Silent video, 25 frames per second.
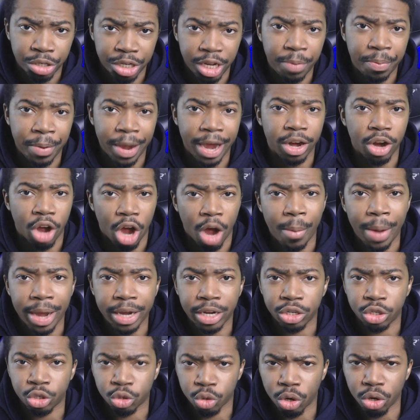D-pad on my
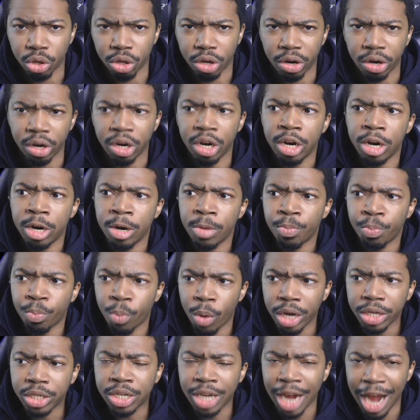controller
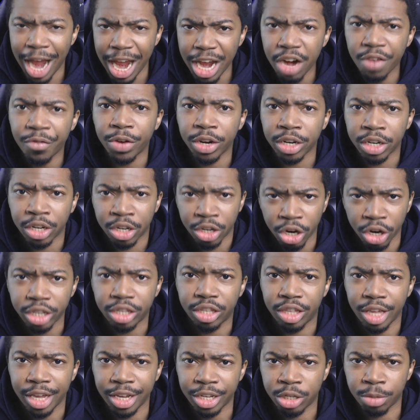was kind of a good
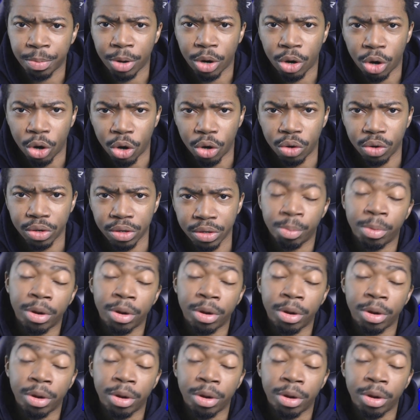thing to behold.